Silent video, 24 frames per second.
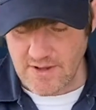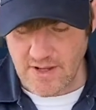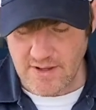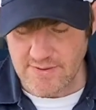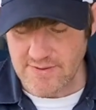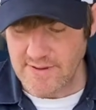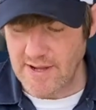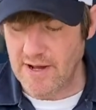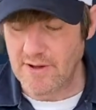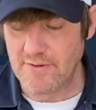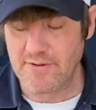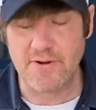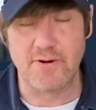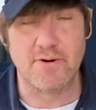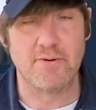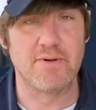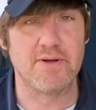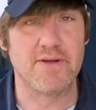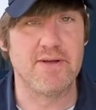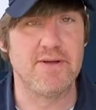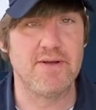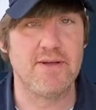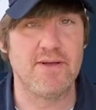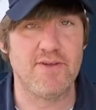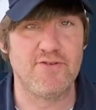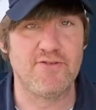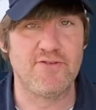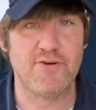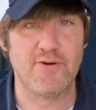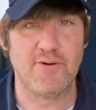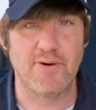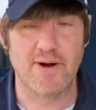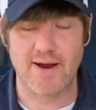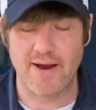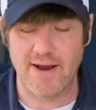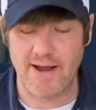Now, the only
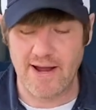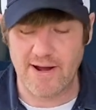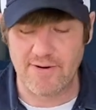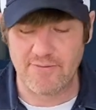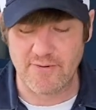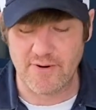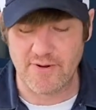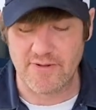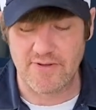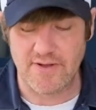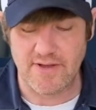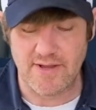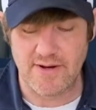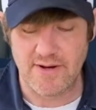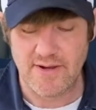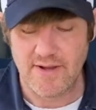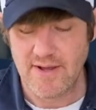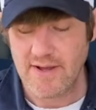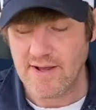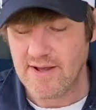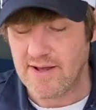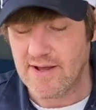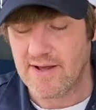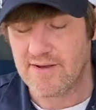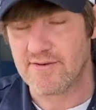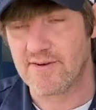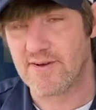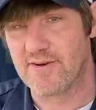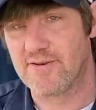issue I have with it, as I